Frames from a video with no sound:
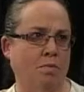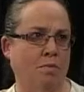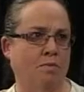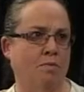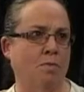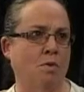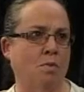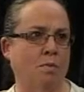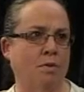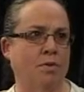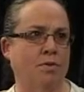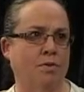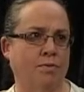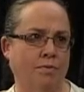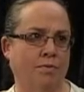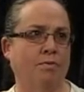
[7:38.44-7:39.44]
of
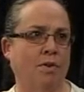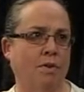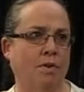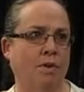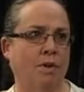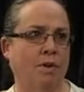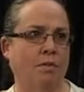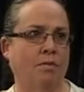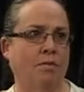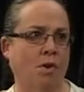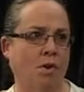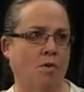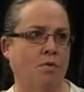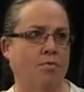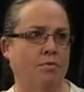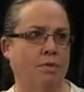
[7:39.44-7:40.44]
Melbourne's very
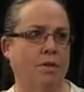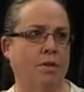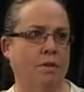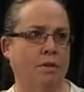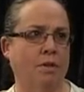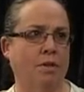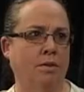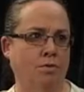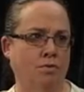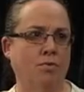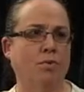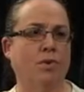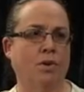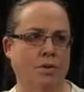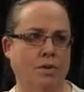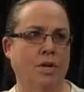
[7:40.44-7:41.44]
involved in the
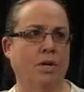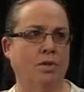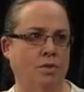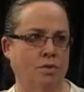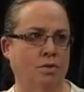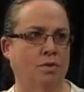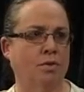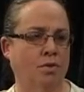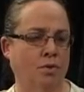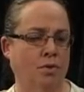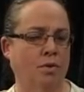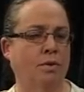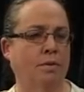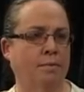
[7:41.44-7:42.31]
organisation too.